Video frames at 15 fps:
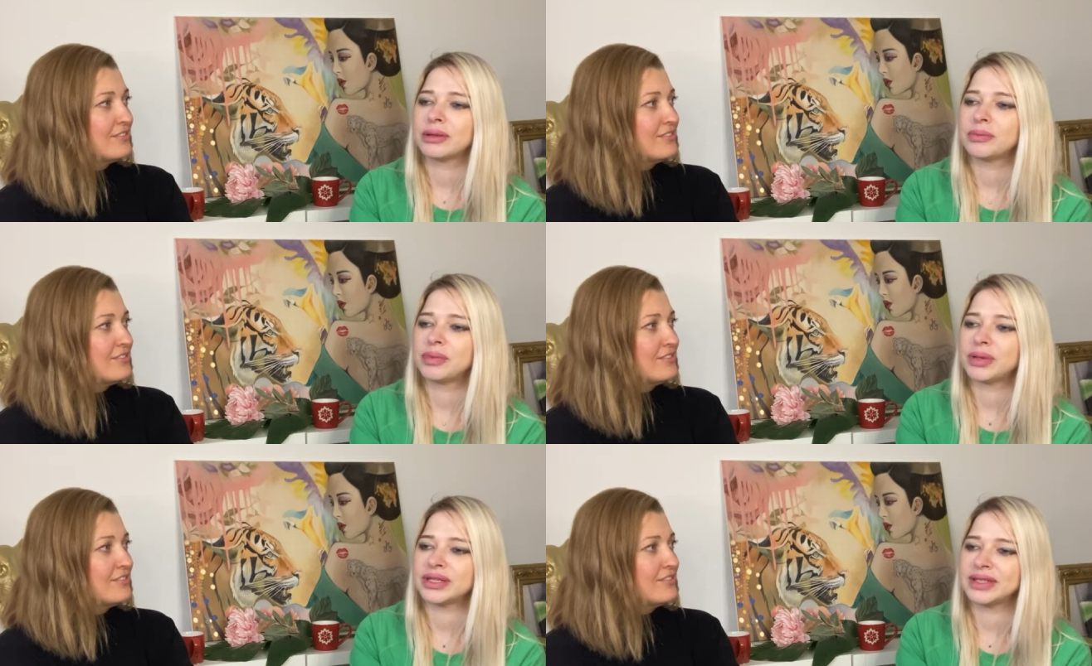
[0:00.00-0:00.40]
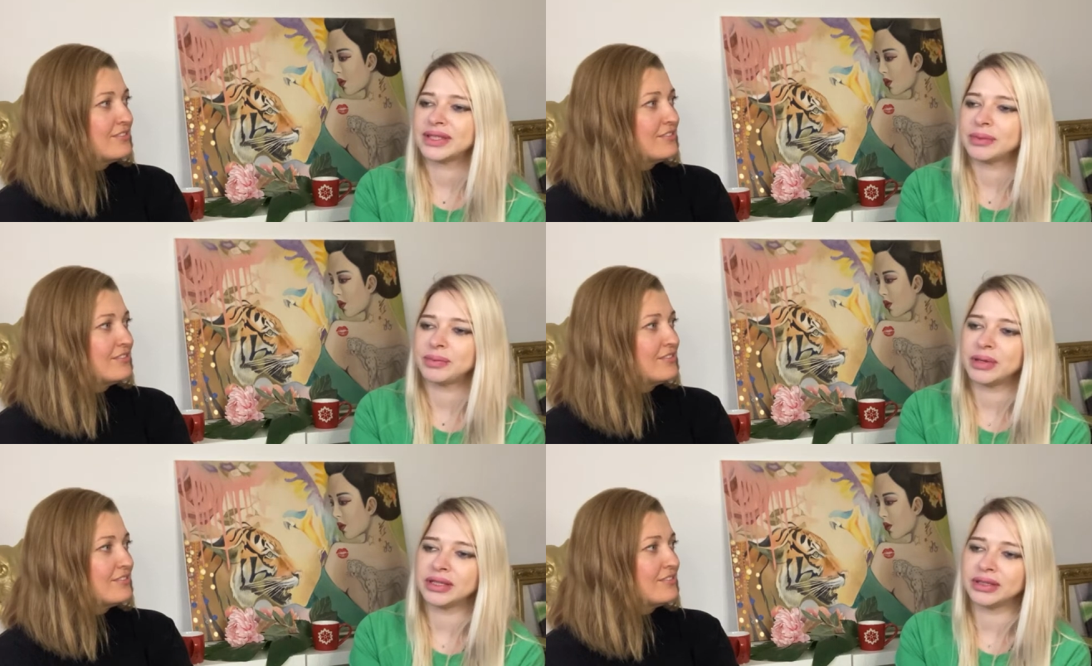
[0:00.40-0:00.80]

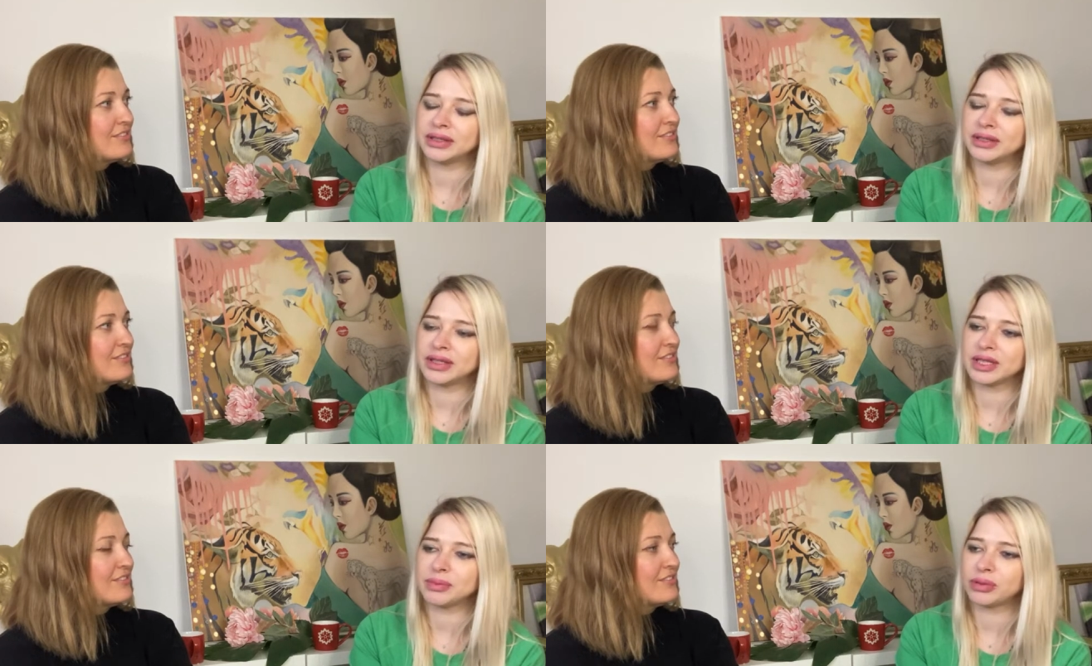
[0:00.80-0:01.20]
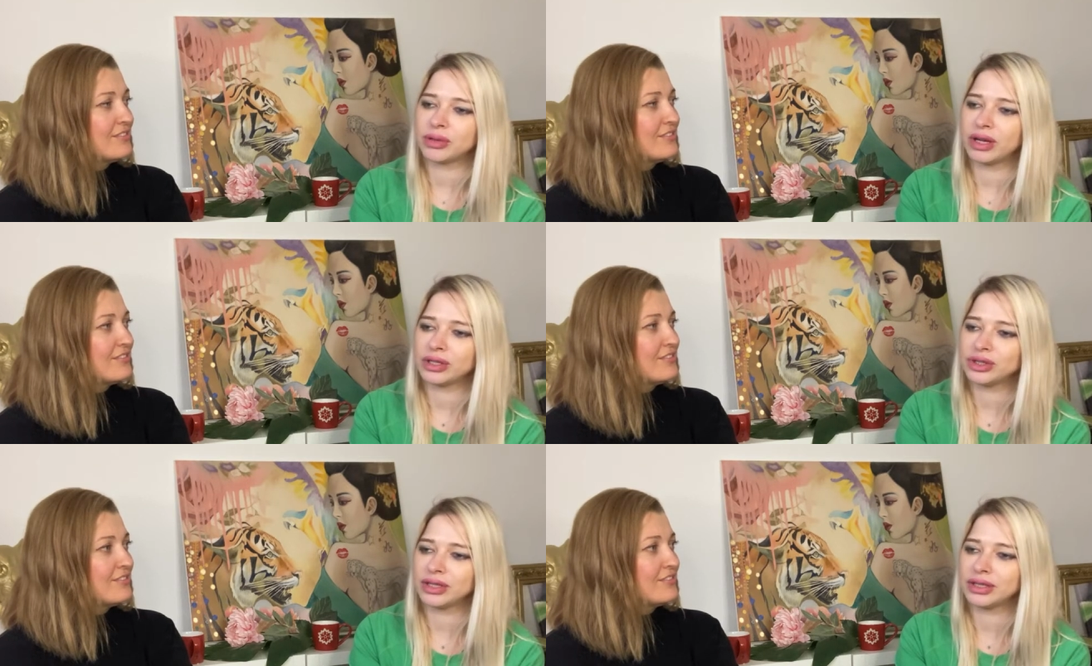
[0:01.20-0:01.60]
Speaker 1: participate in his
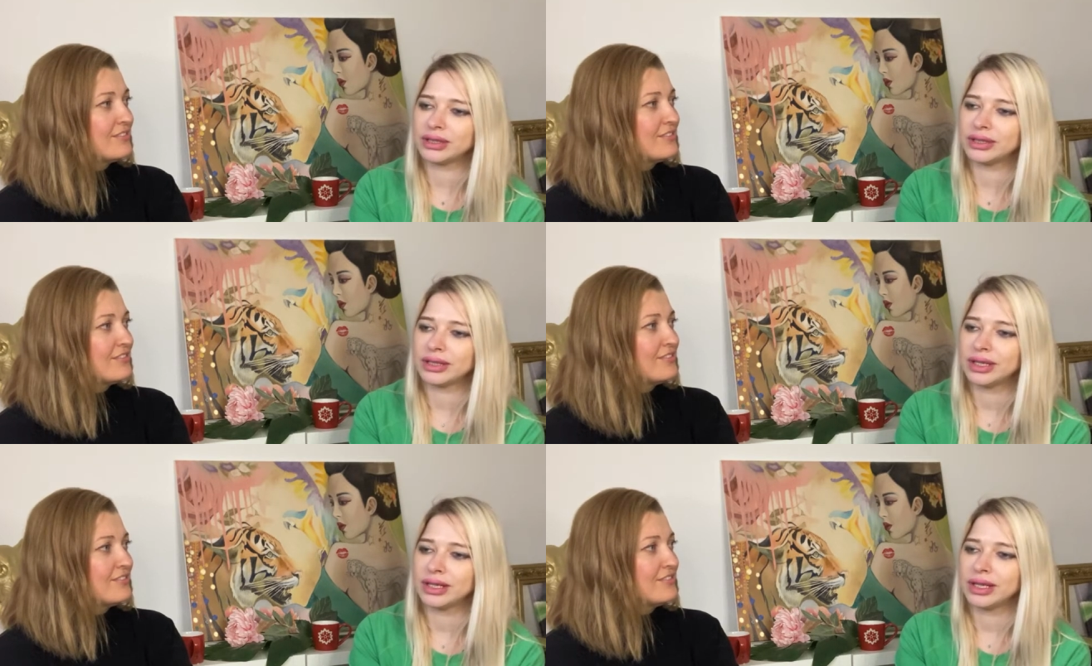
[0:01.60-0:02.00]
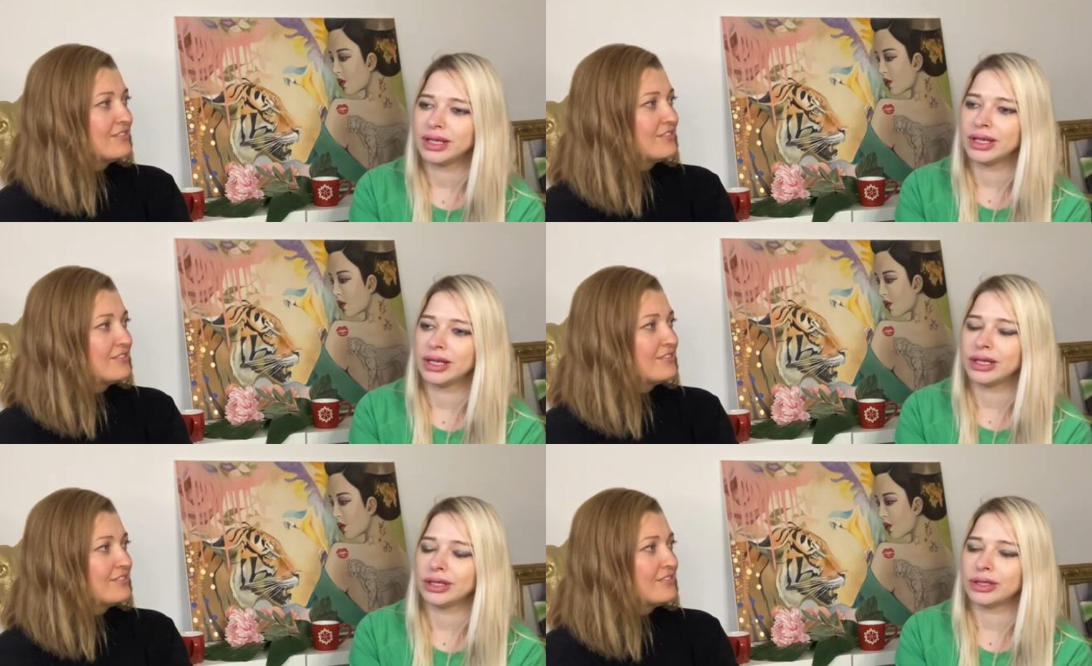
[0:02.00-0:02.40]
project
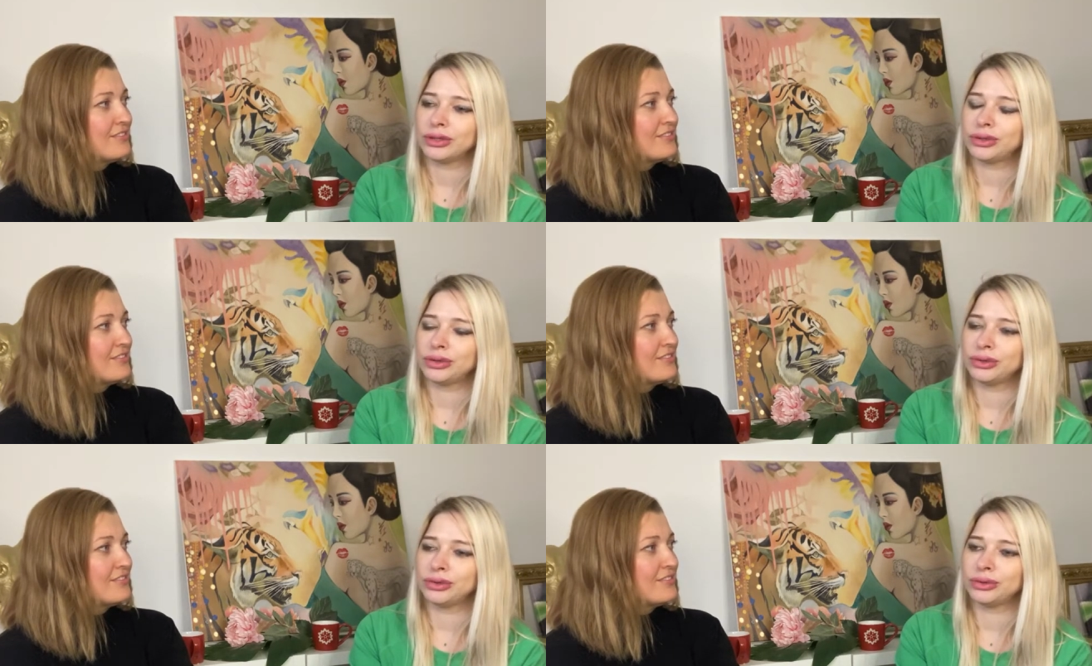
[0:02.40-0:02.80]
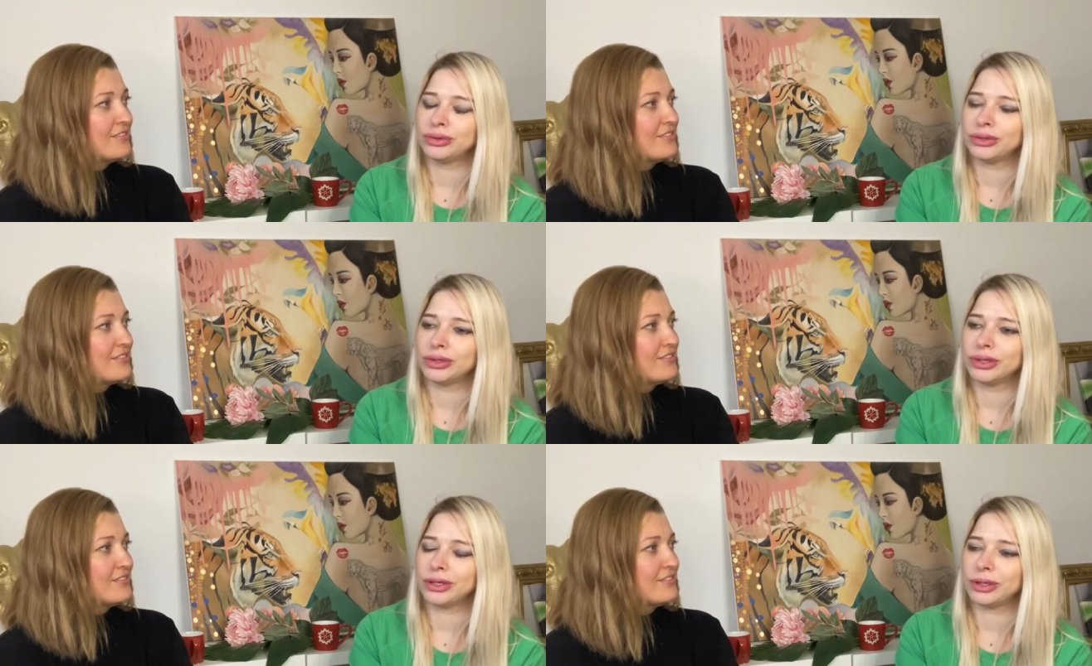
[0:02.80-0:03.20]

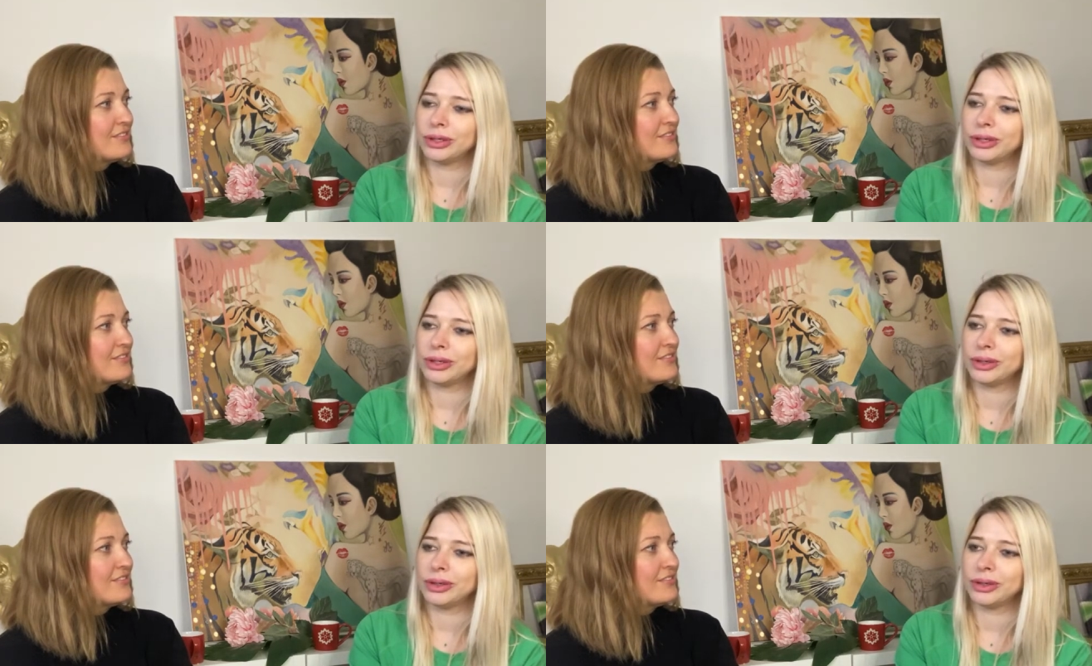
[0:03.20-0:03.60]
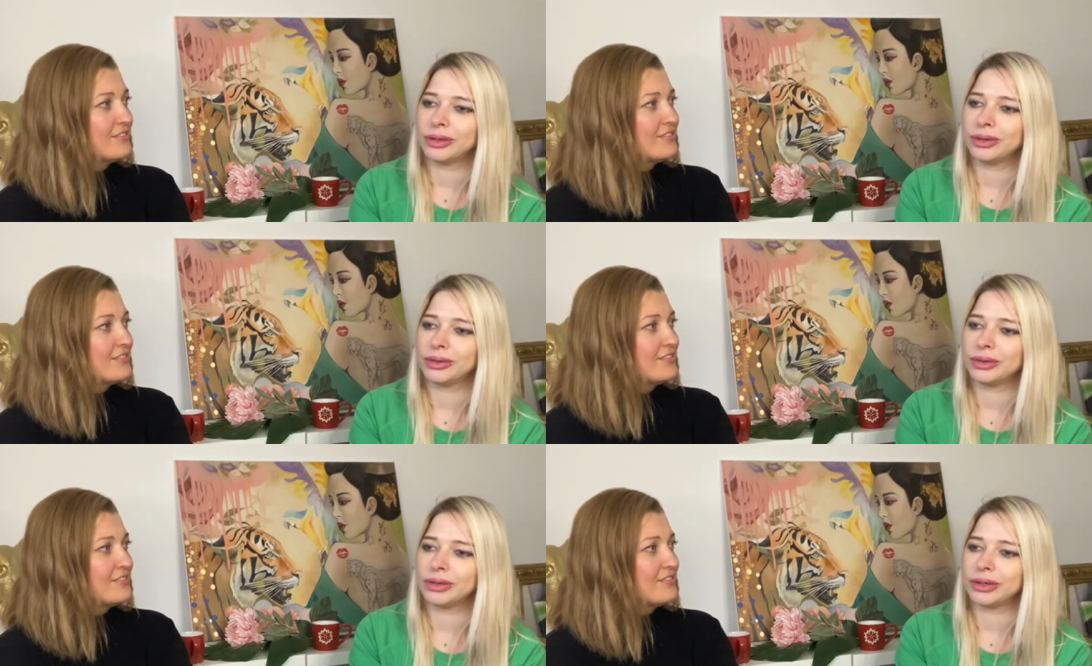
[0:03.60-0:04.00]
to
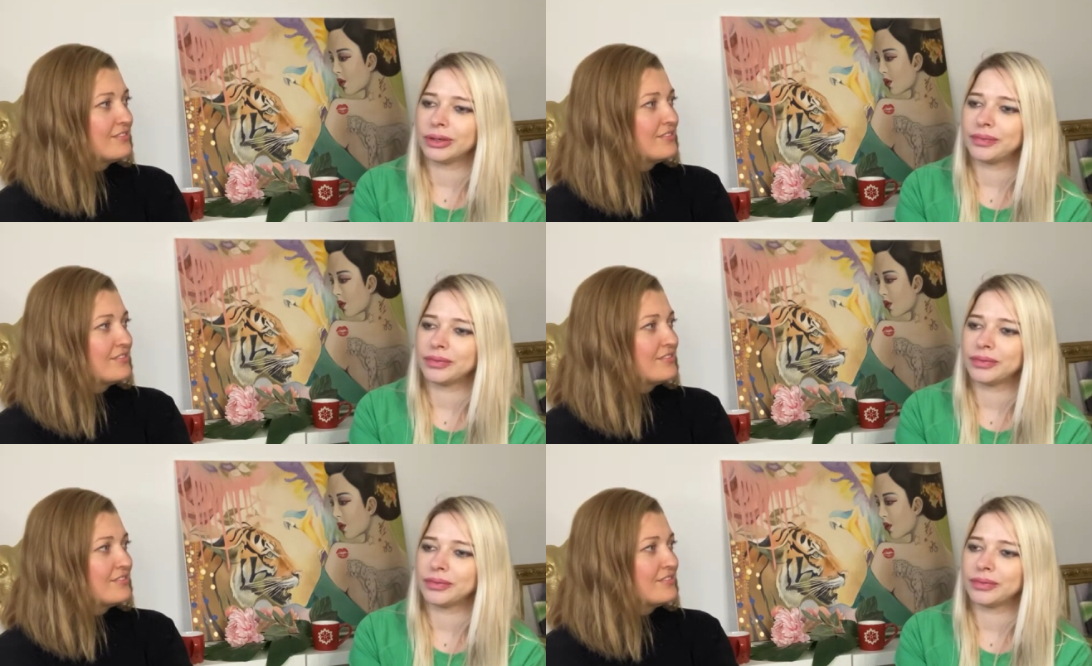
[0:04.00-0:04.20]
uh,